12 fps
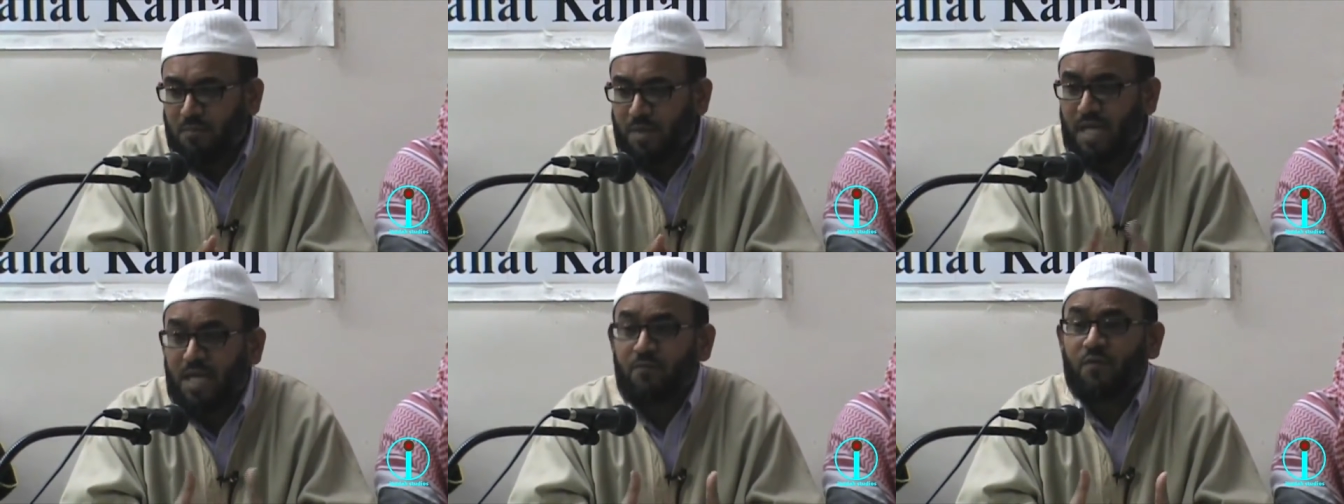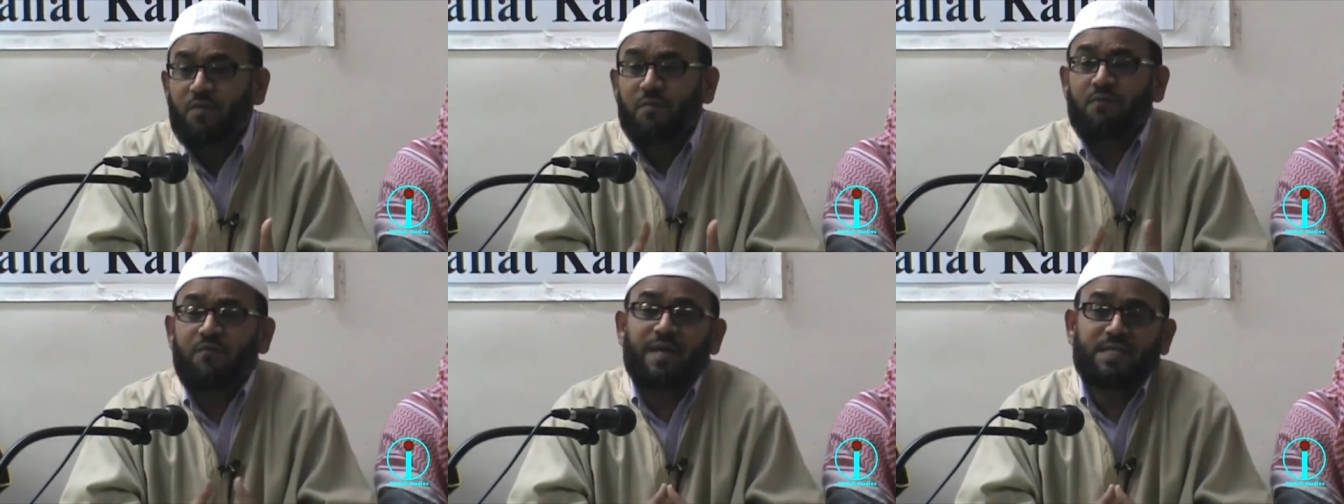But any form
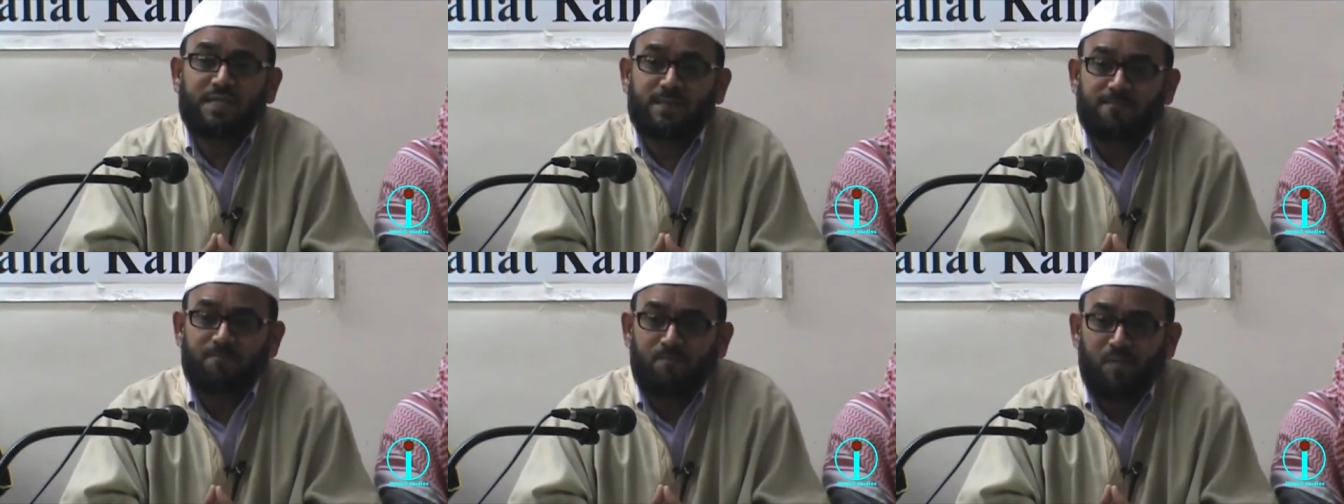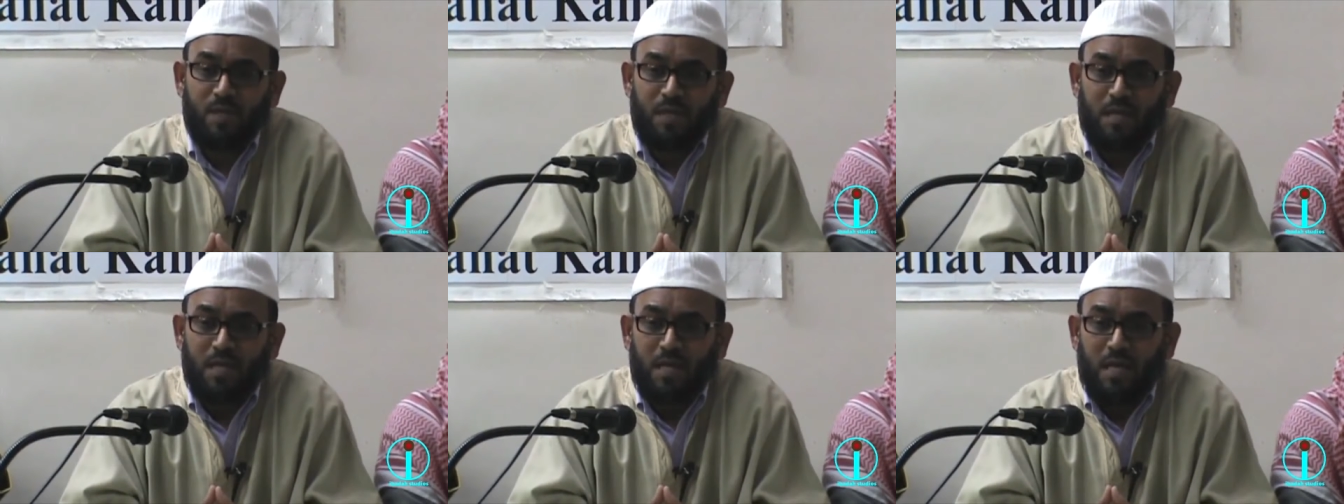of fashion,
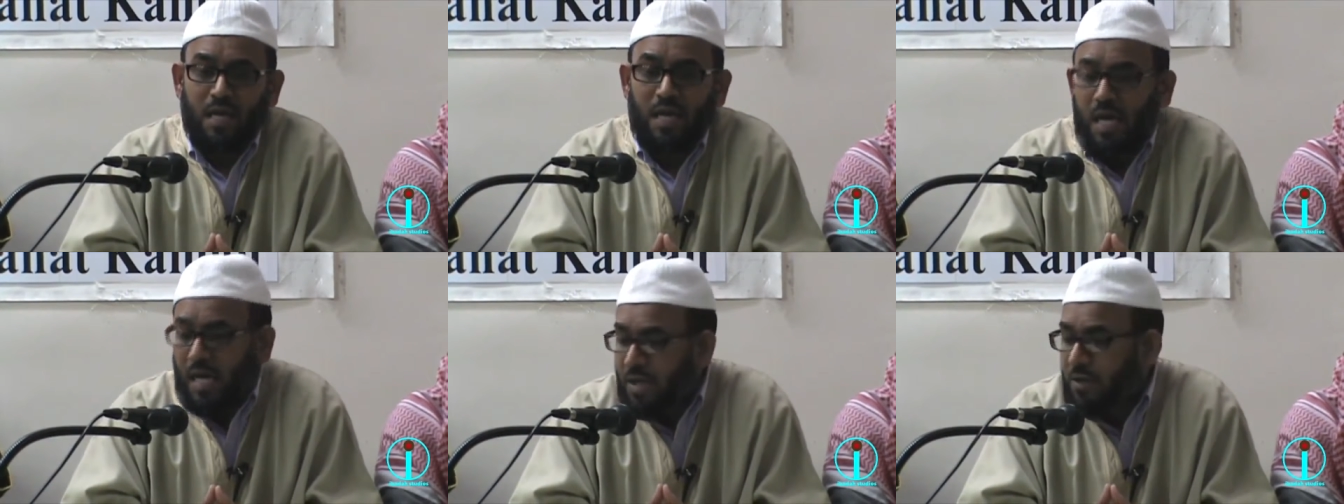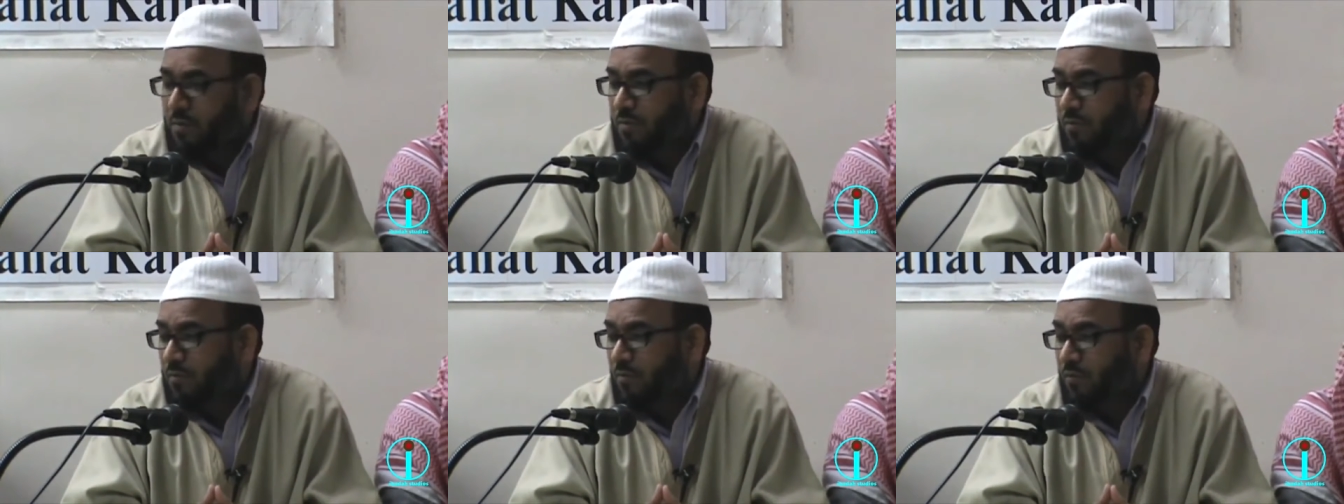are
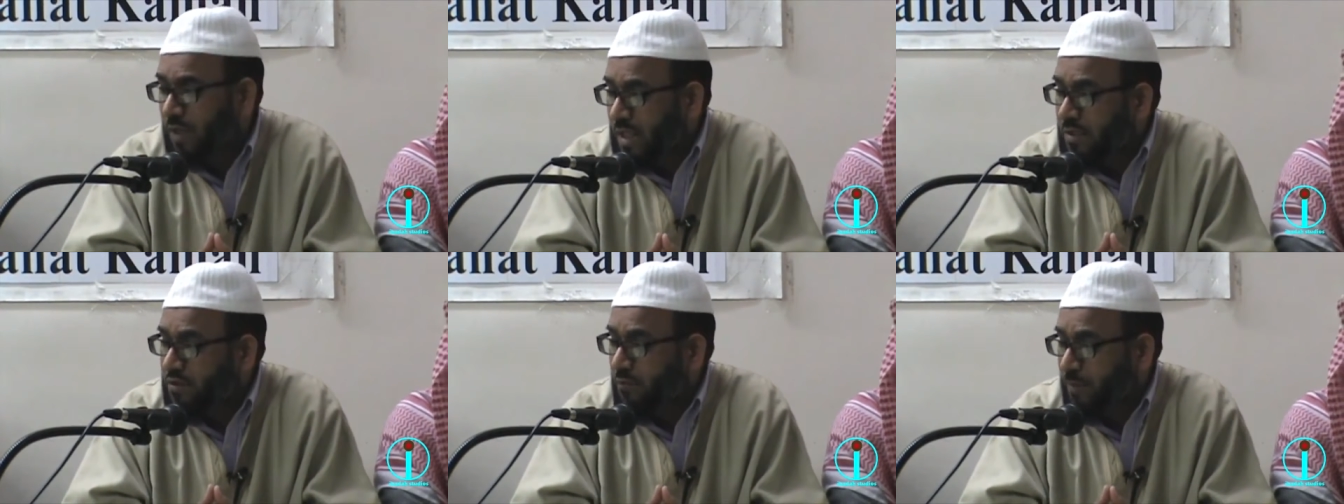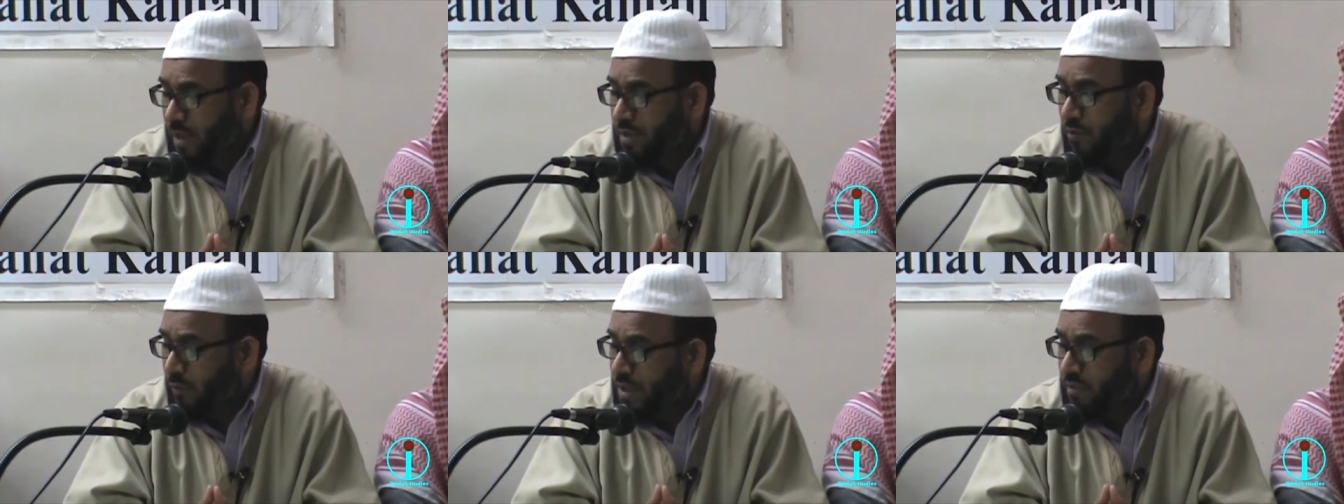you willing to bear
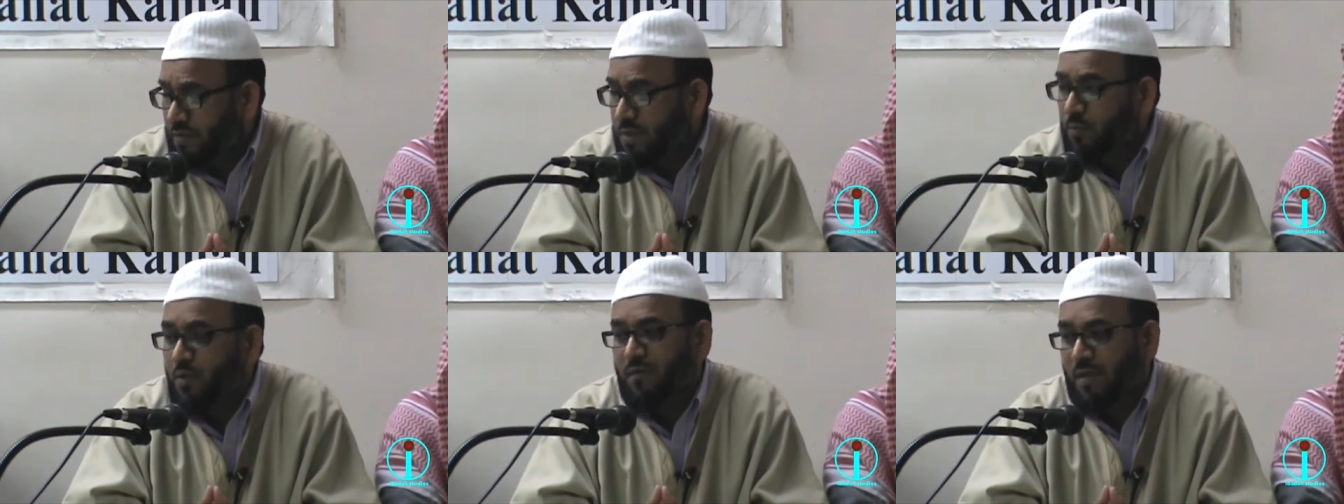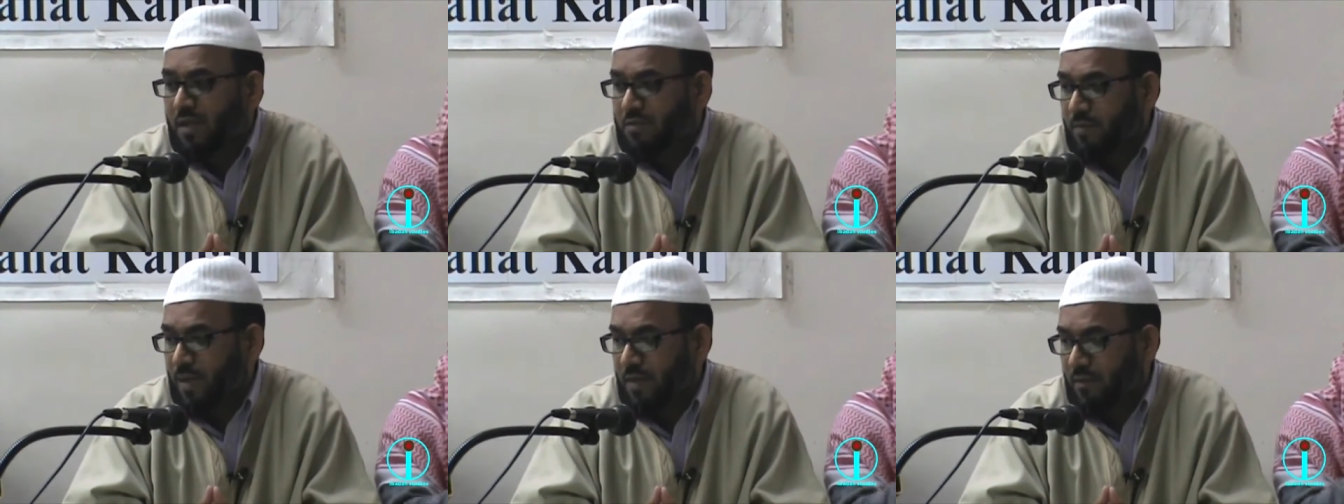the weight of this book of Allah
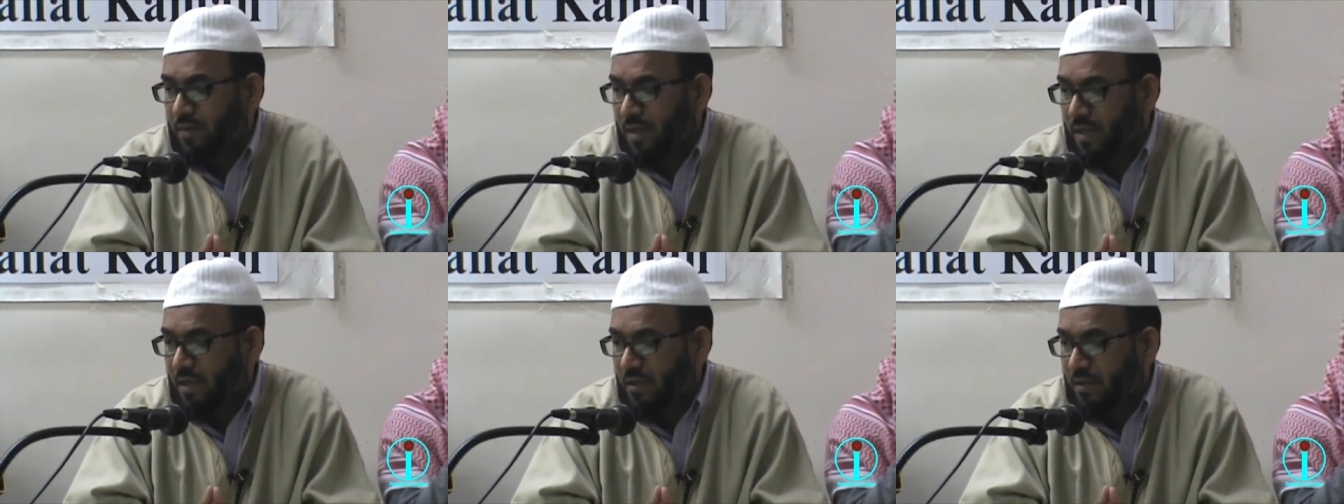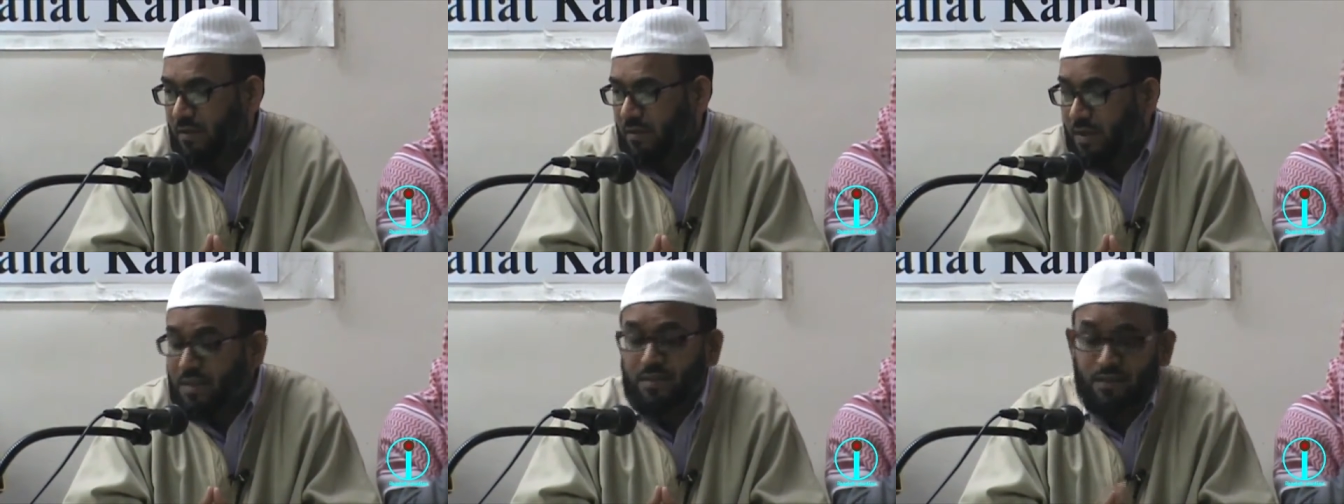subhanahu wa ta'ala?
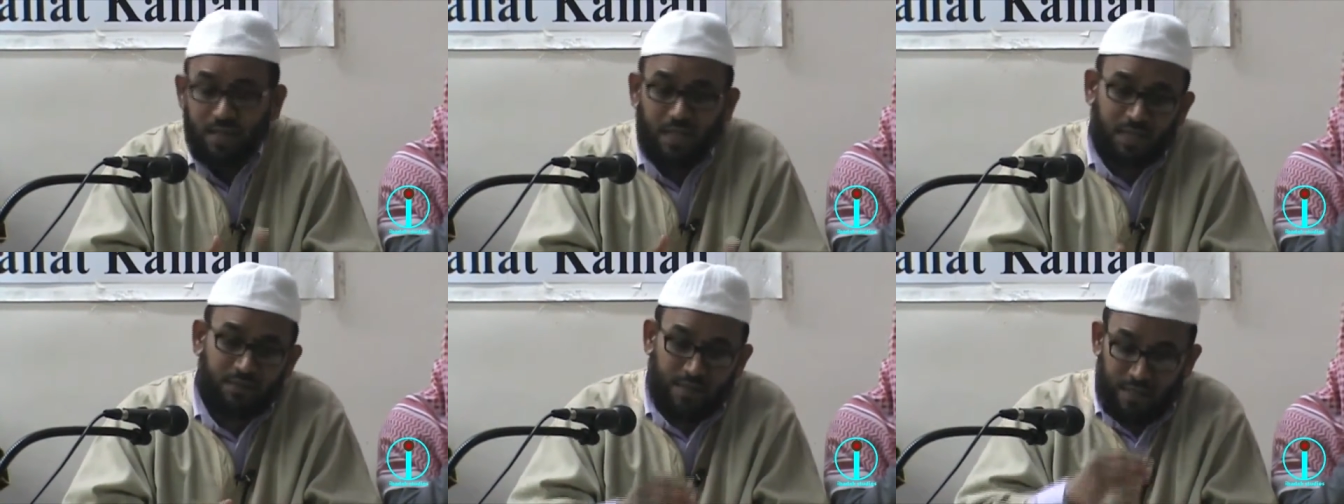This is the thing I like